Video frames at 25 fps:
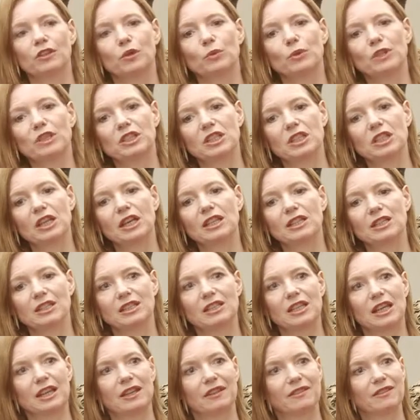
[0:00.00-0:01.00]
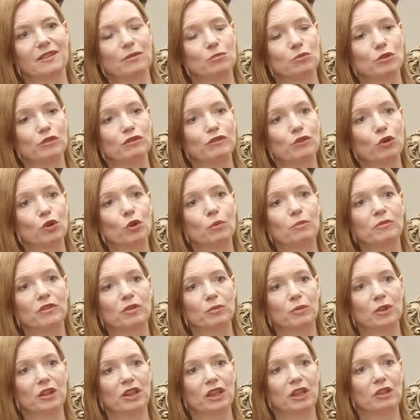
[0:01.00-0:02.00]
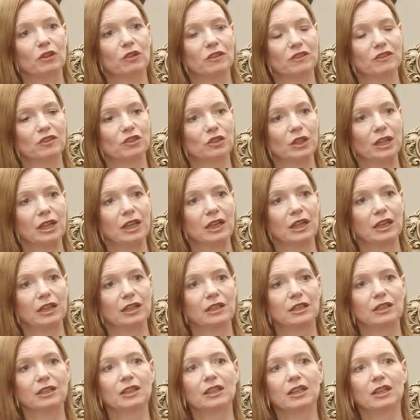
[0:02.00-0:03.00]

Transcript: So we did undertake some reforms within Australia